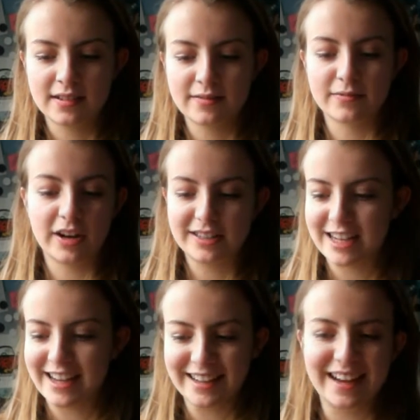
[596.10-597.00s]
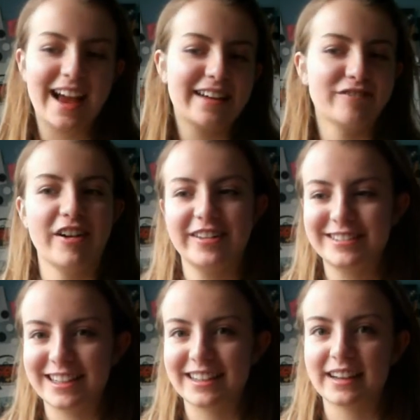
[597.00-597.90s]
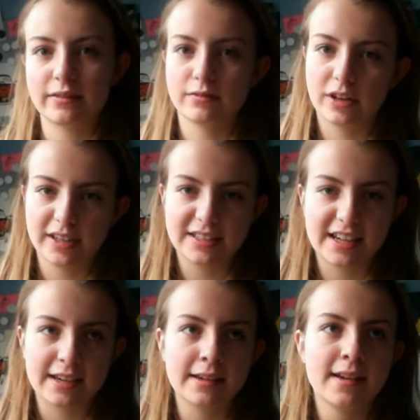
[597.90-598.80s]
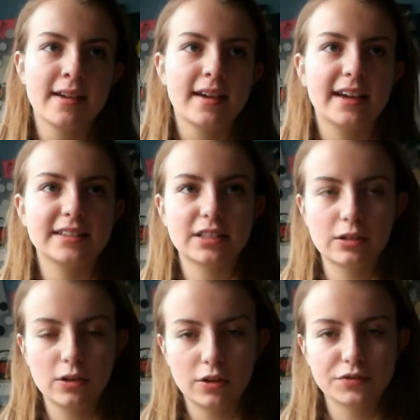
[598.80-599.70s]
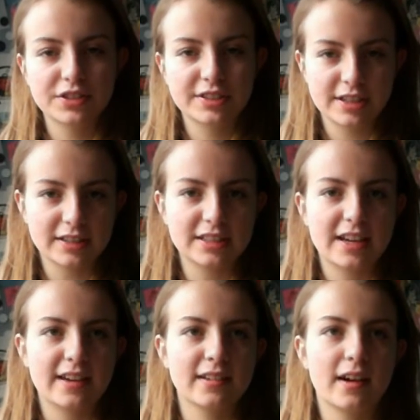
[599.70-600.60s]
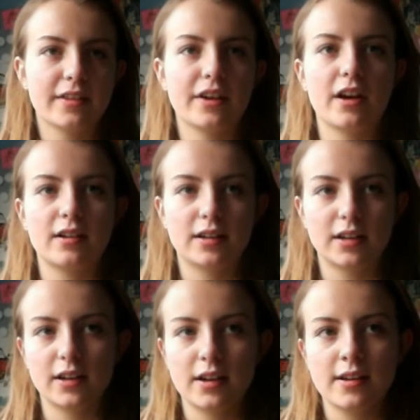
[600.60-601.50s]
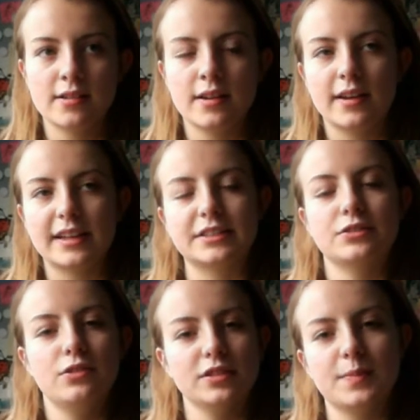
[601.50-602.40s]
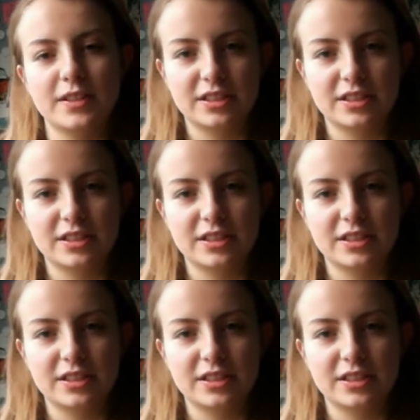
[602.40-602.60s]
writing and writing and writing. It's a lot of studying other art. It's not as much